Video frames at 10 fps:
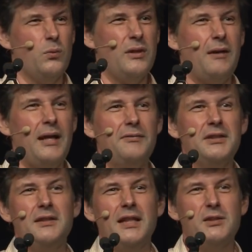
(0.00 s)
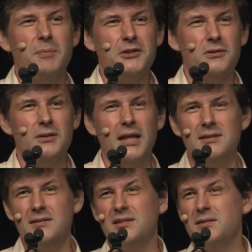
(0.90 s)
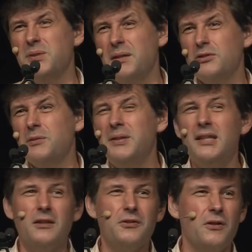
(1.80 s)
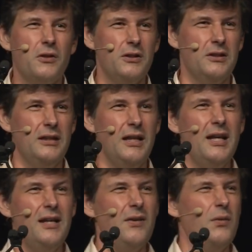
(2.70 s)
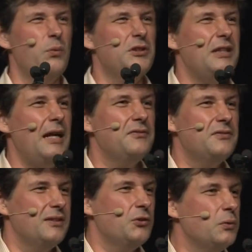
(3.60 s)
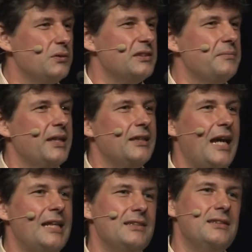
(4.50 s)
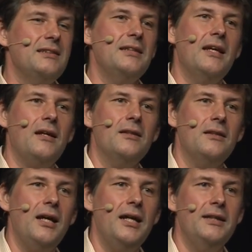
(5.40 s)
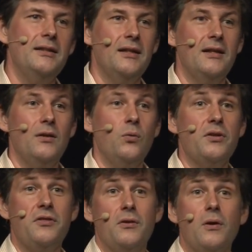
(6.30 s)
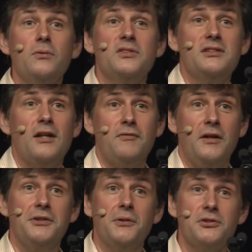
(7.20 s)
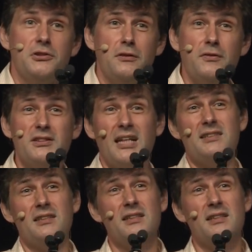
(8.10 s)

without having to take special lessons to be able to peek under the hood we should have tools that make it as easy to get online with your own stuff on your own servers as